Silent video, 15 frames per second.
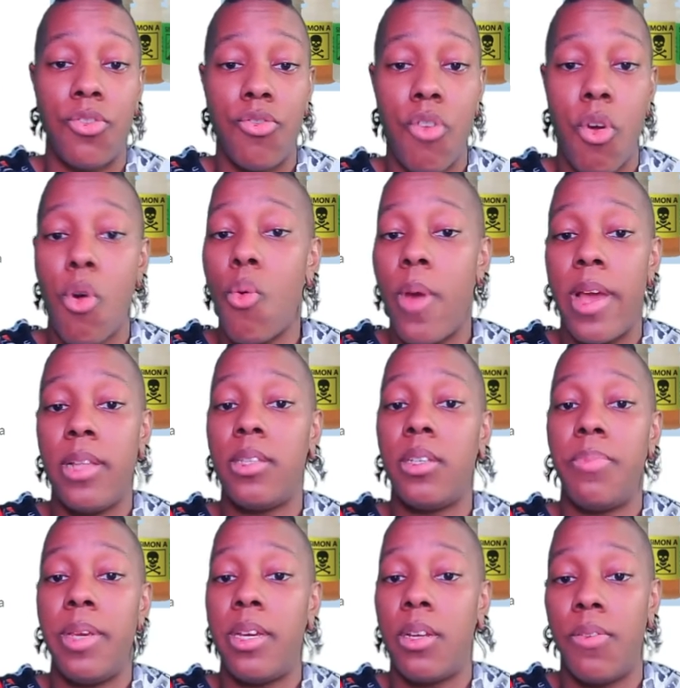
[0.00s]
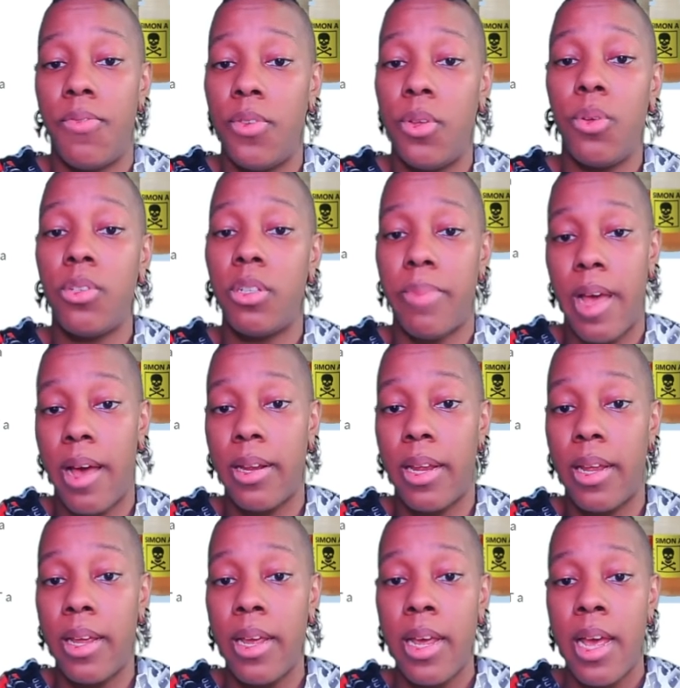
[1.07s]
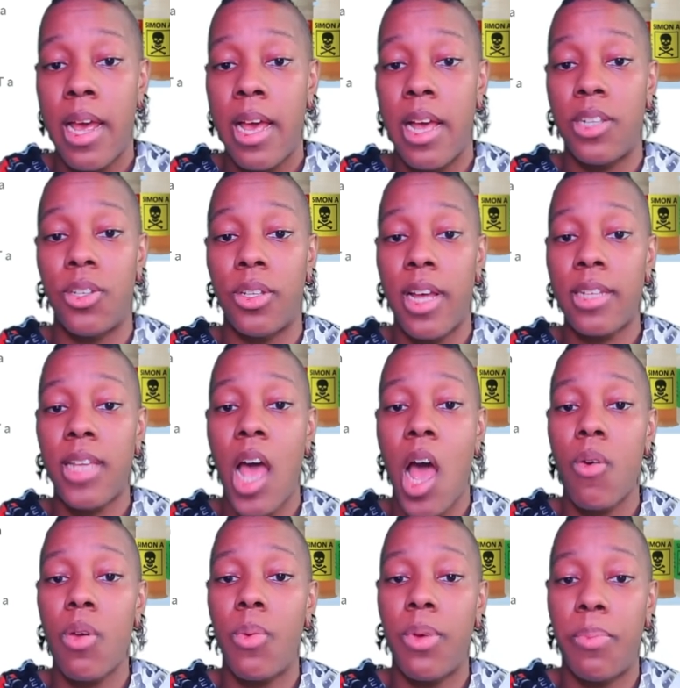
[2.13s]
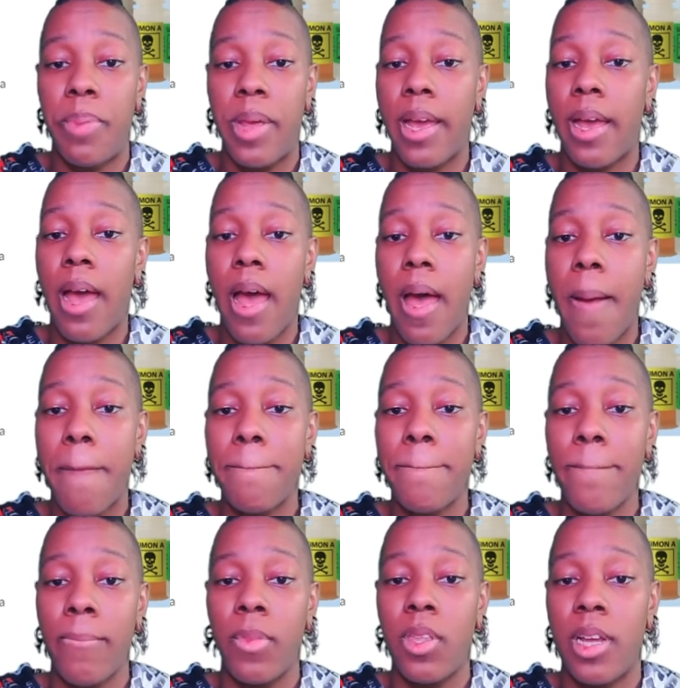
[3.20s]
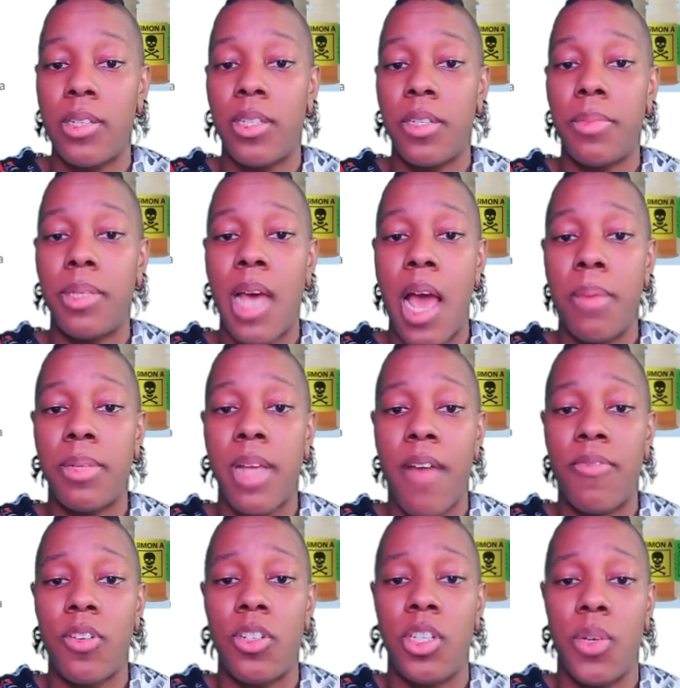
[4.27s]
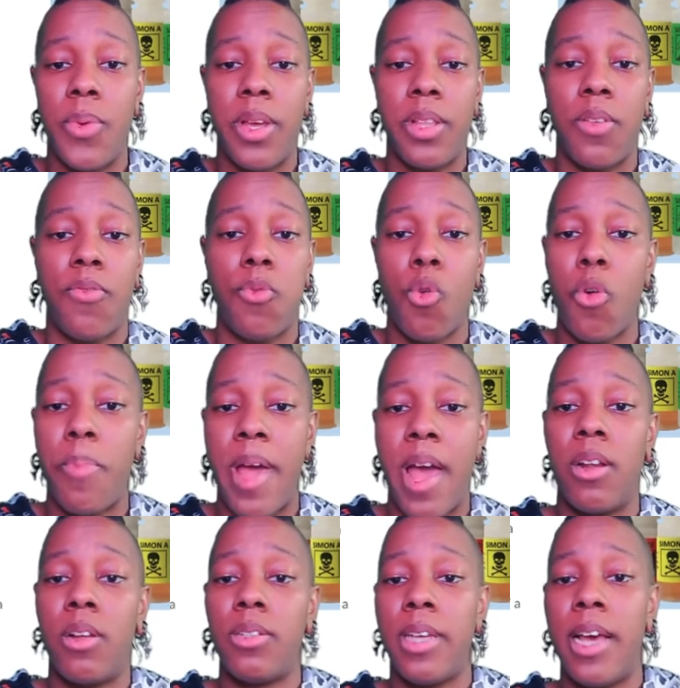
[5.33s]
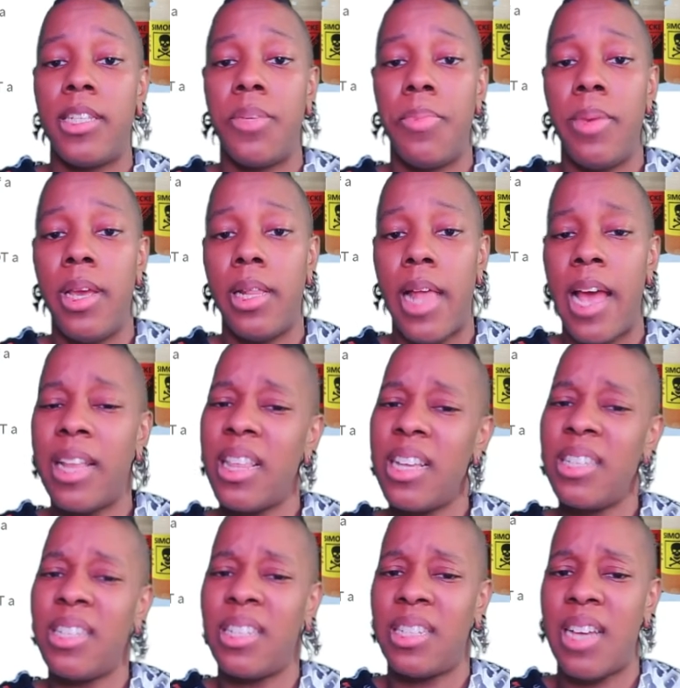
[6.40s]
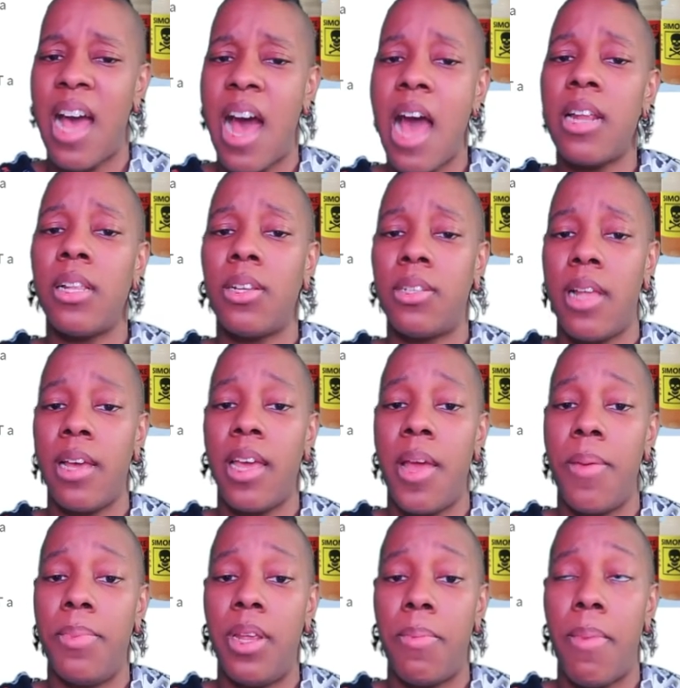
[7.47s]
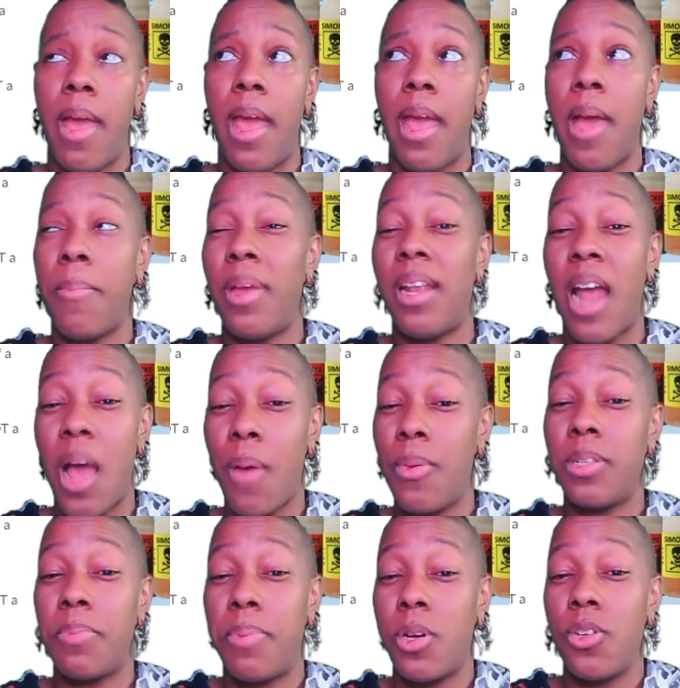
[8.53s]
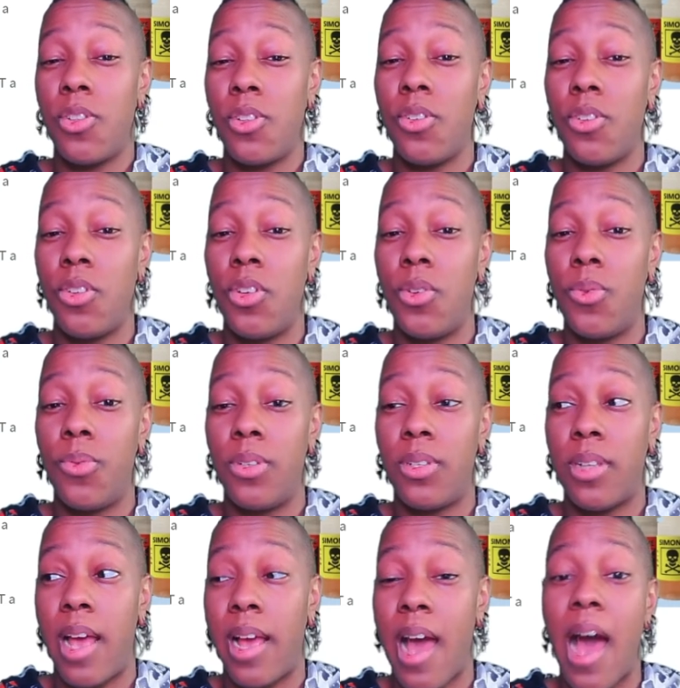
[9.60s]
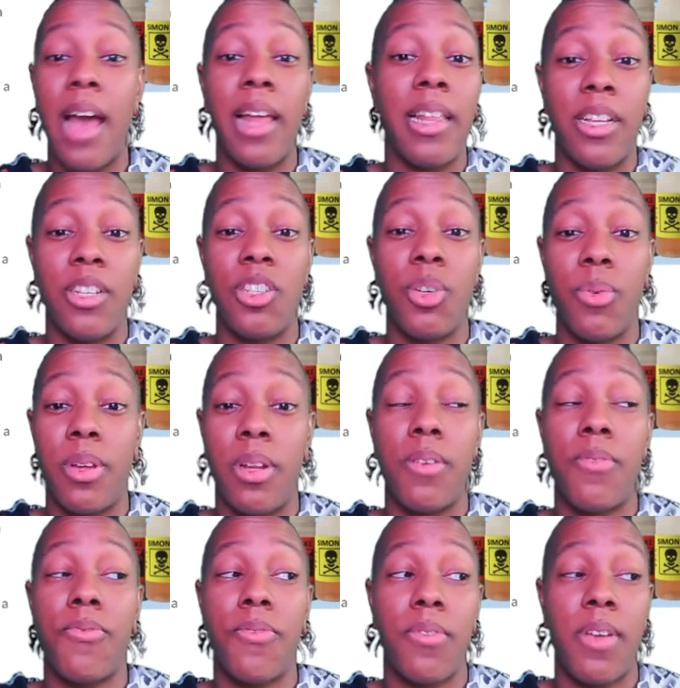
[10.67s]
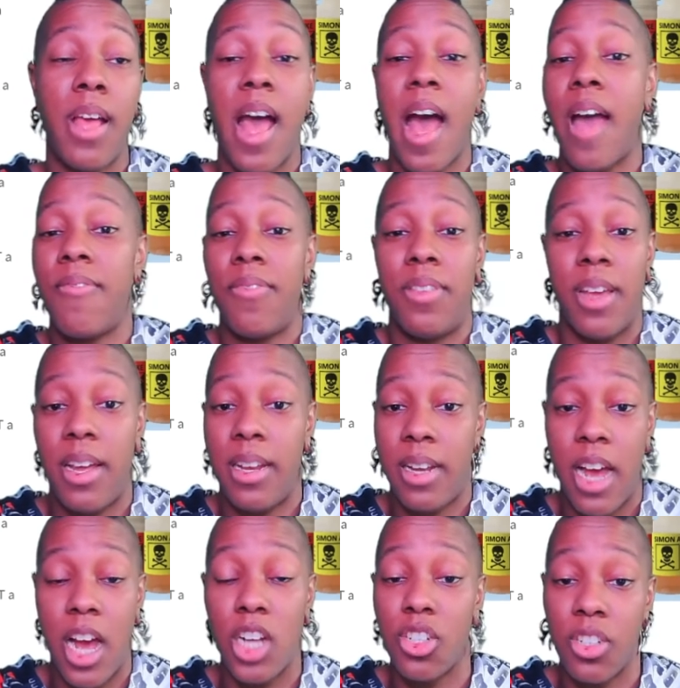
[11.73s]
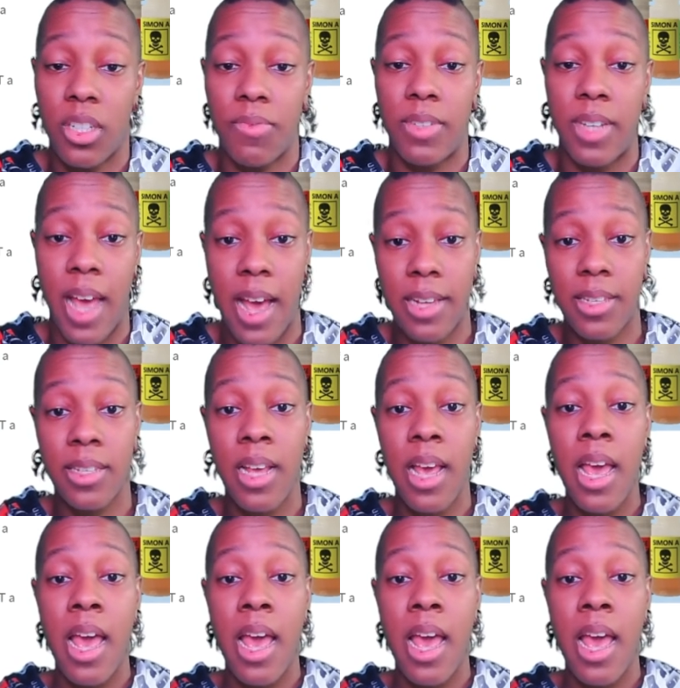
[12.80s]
no way to be confused about it. And so that's how we would pick up that sometimes after doing the 4-panel test, meaning like, this kind of looks like MDMA. I mean, I was a person who was like highly intuitive. I've done hundreds of tests